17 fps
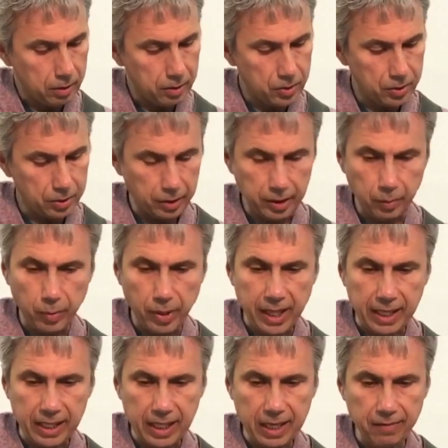starting with
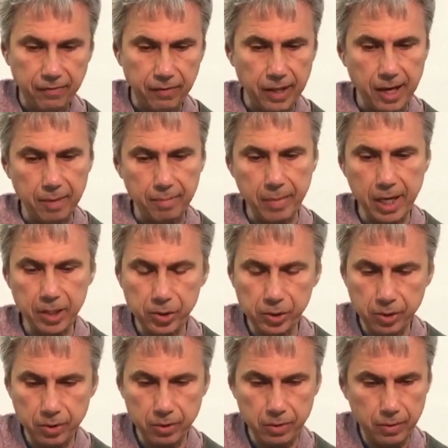that E flat
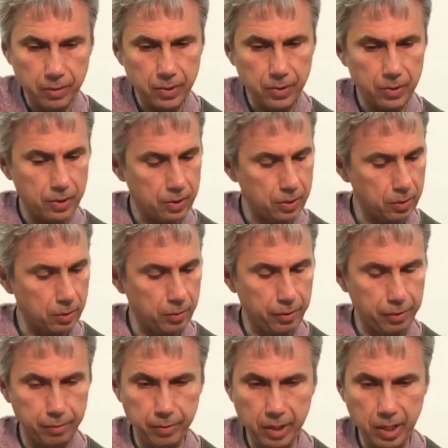major. So
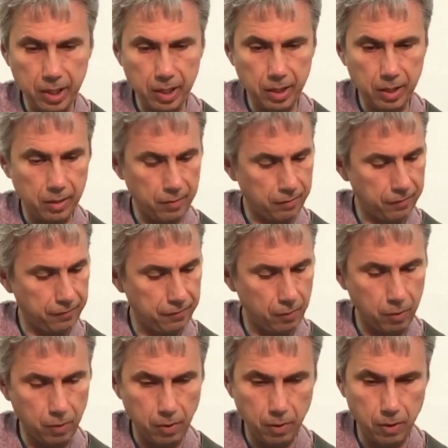three,
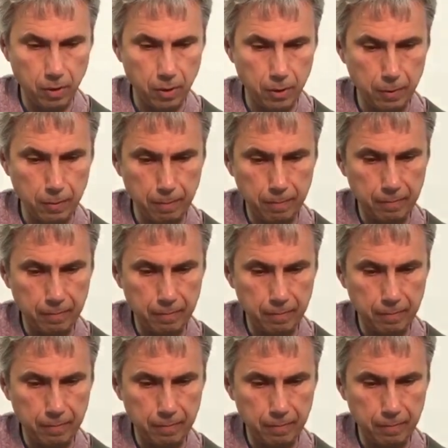four.